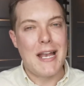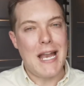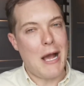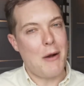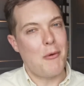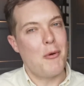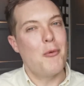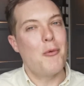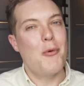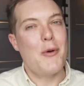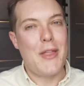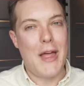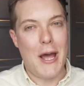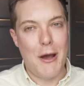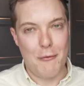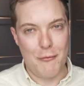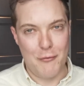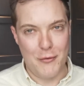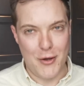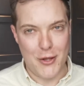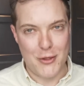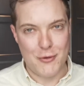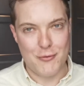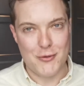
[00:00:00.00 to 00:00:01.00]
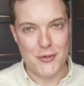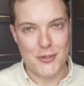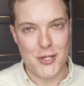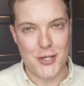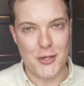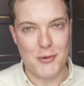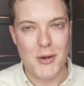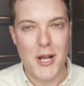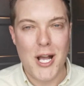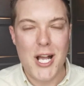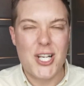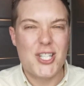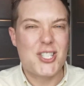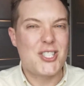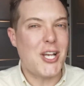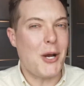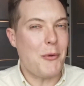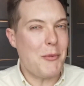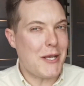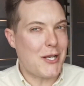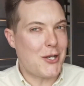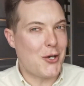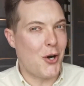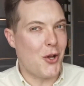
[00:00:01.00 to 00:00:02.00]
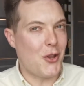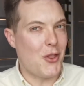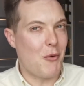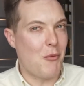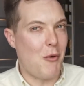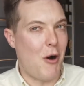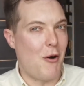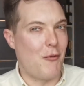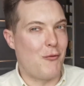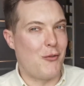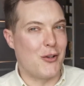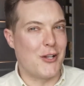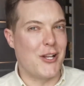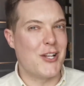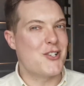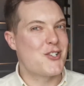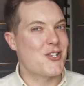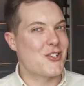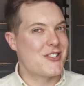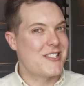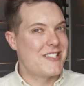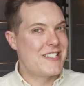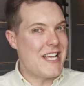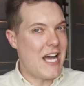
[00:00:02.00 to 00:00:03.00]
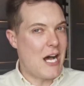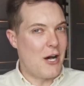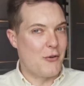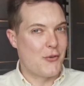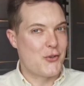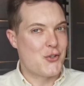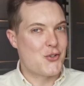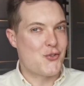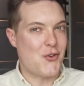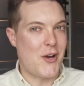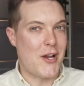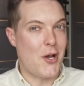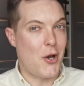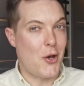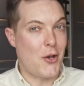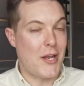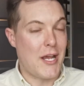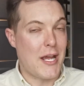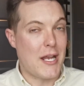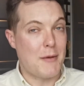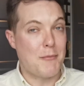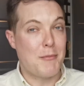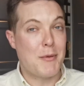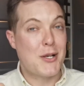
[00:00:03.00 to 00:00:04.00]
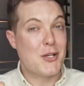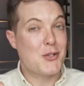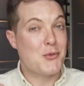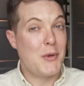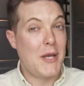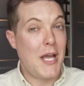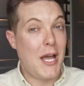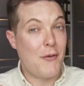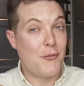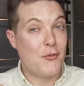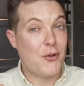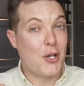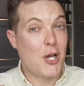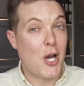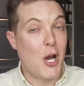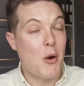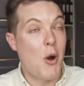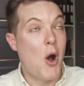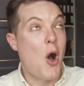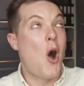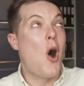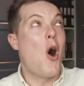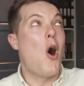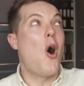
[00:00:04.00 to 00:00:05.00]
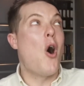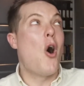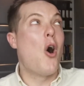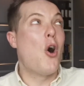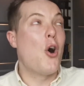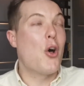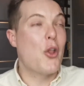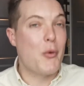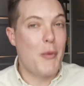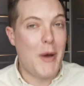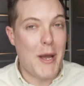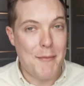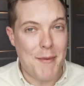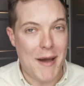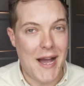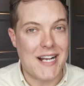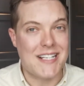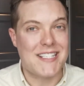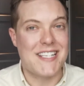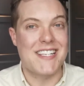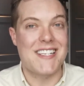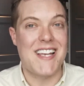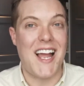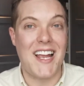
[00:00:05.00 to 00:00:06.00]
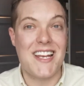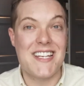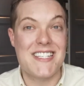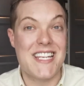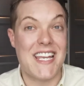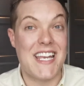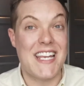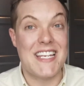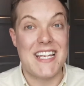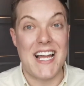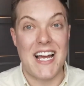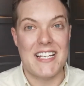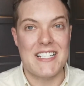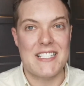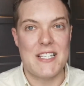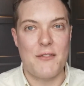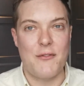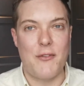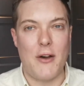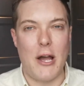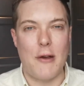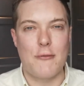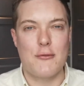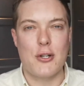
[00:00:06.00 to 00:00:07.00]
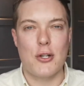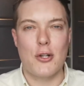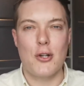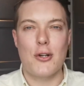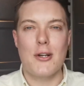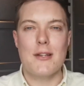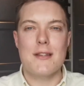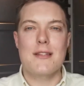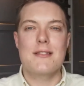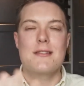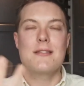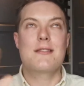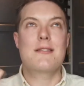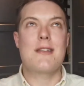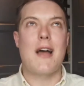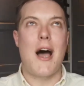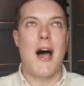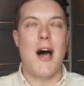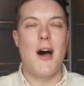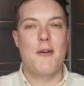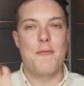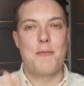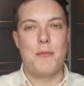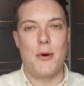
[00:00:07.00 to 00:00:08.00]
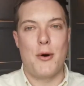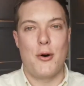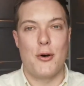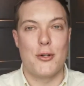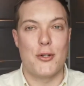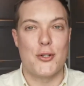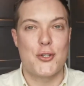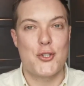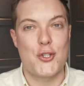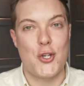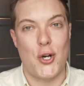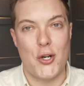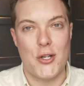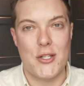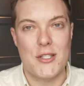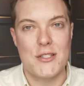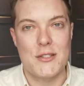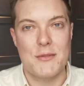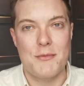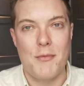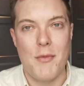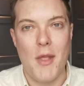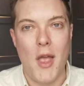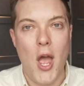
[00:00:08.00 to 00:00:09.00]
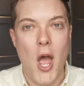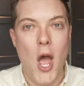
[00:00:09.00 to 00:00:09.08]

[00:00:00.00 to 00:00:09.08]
Now, without further ado, shall we cut the waffle and just delve straight on in because we have have to go all the way back to 1995 to look at the start of Paula's Choice.